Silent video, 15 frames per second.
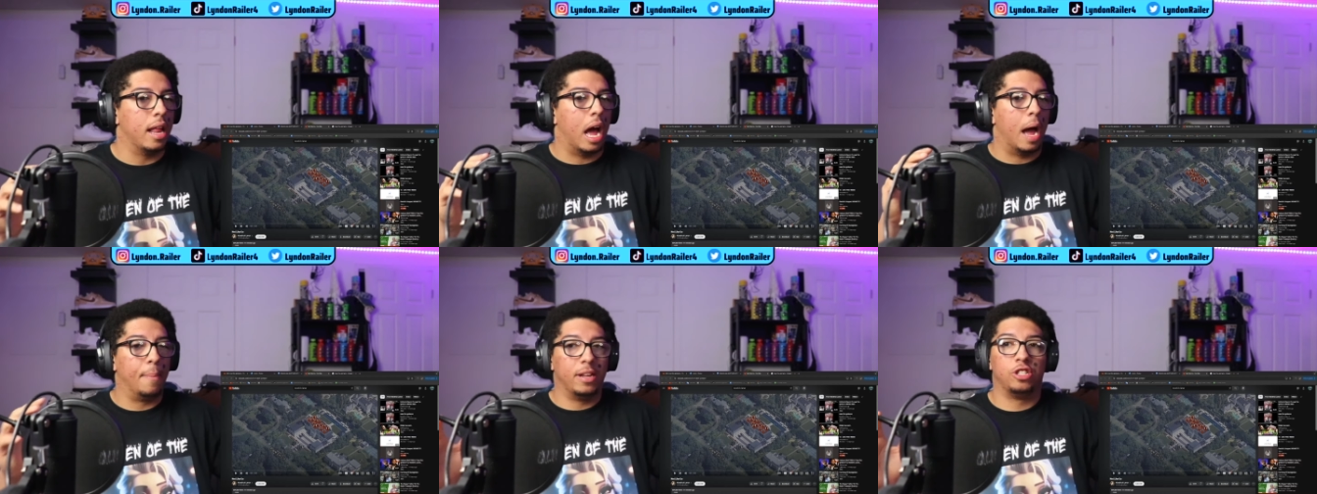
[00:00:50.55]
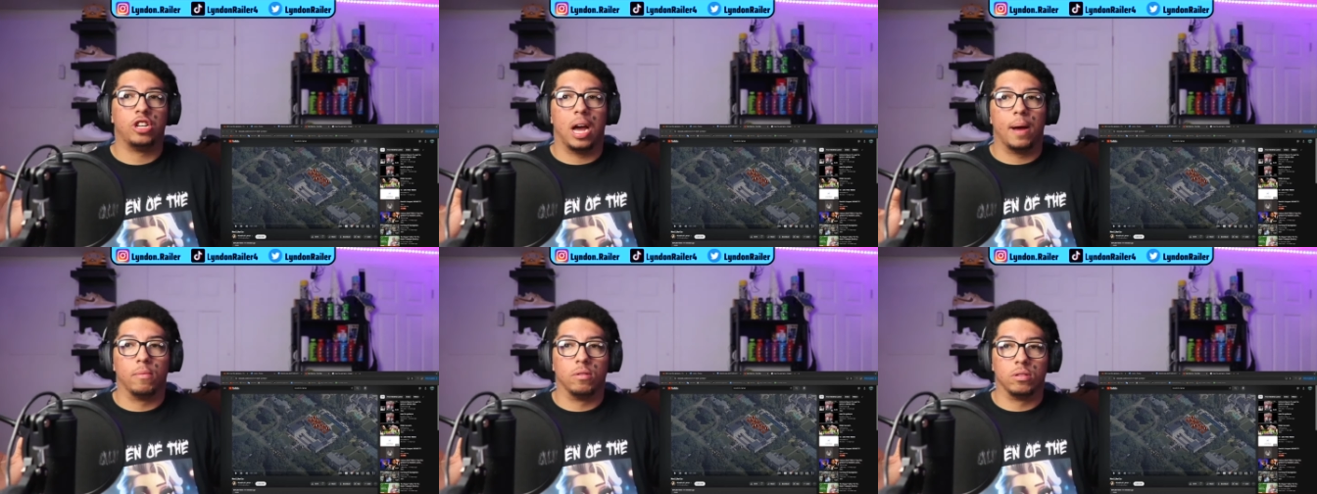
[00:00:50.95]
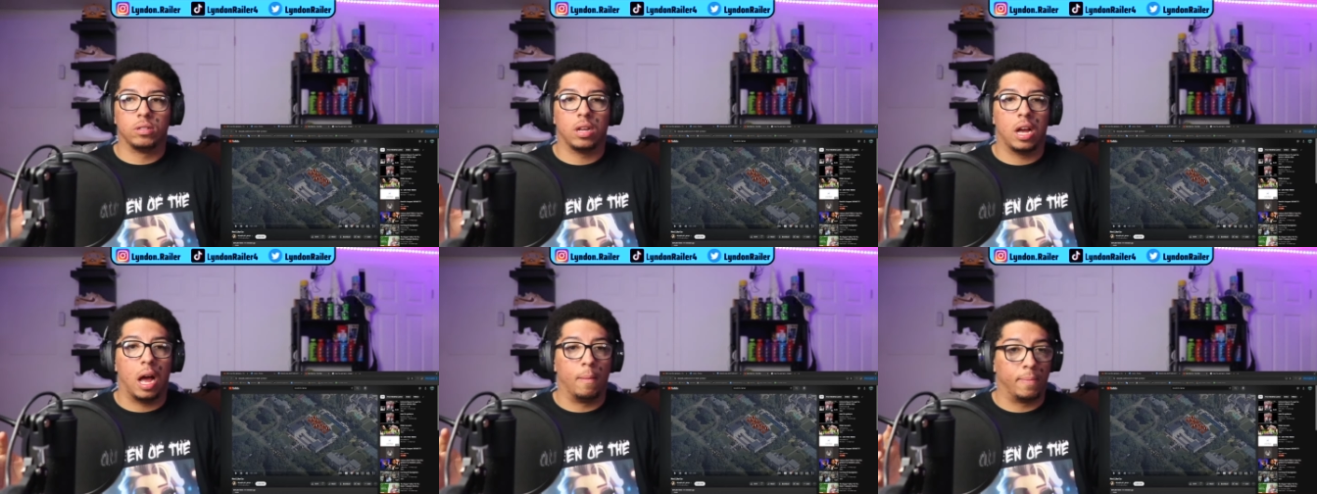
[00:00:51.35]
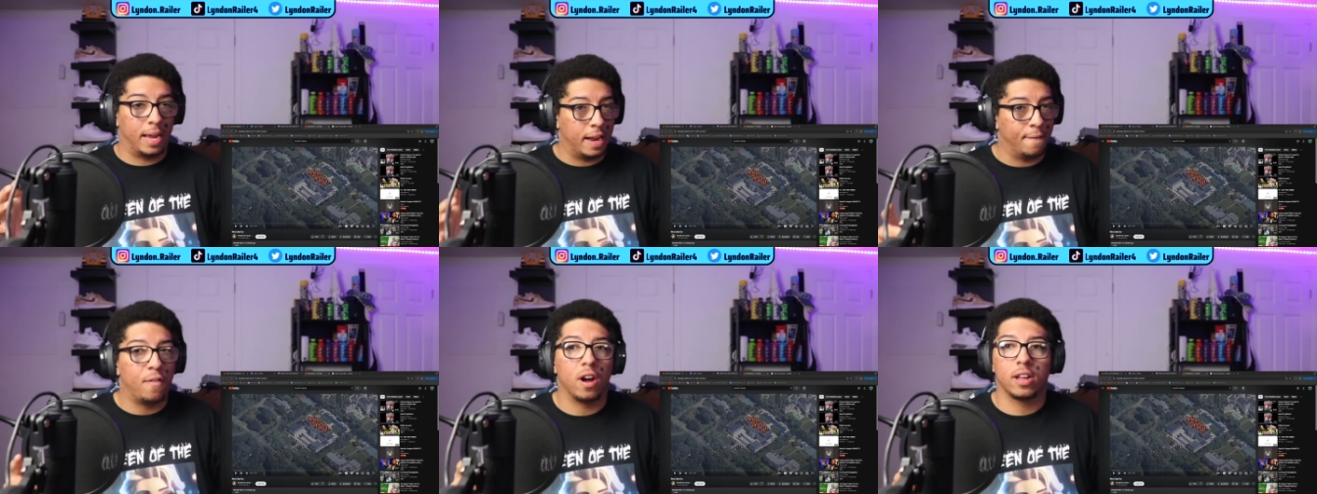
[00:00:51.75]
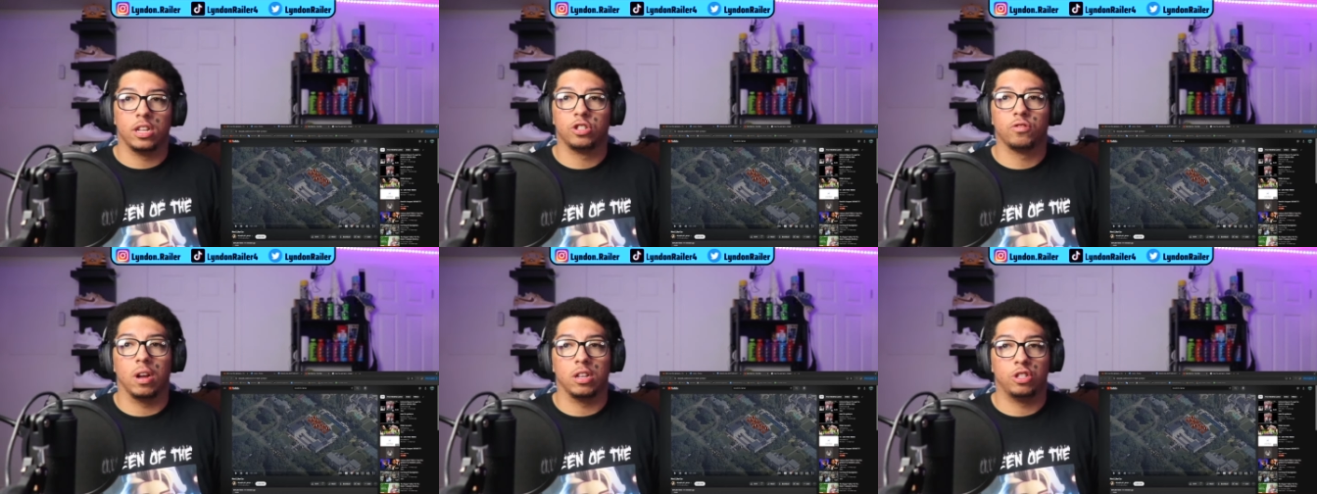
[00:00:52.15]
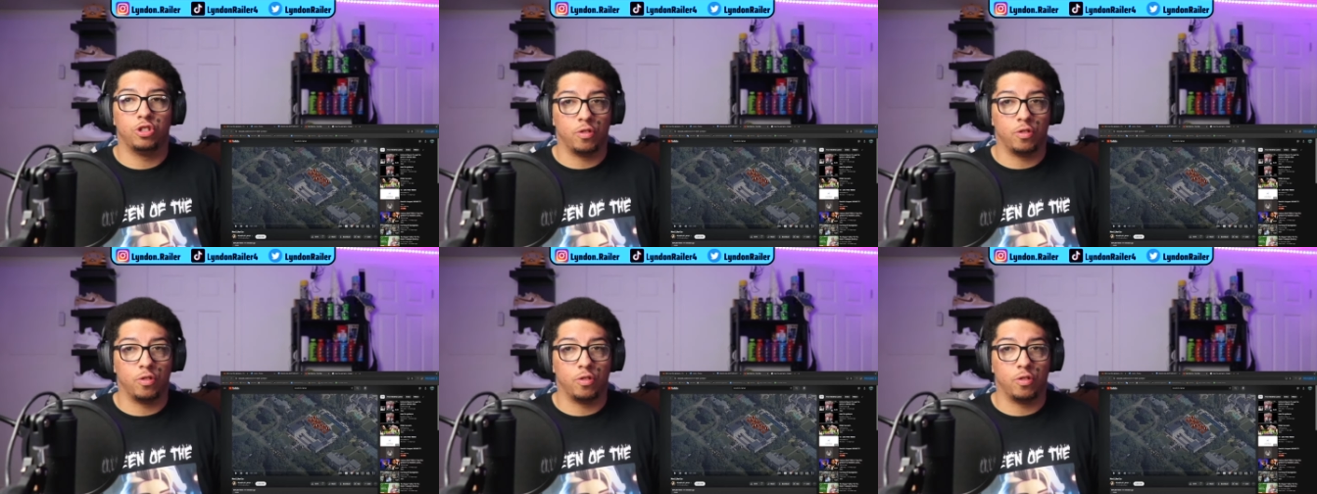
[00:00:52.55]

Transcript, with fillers: I'm in shambles. I'm getting fucking stressed.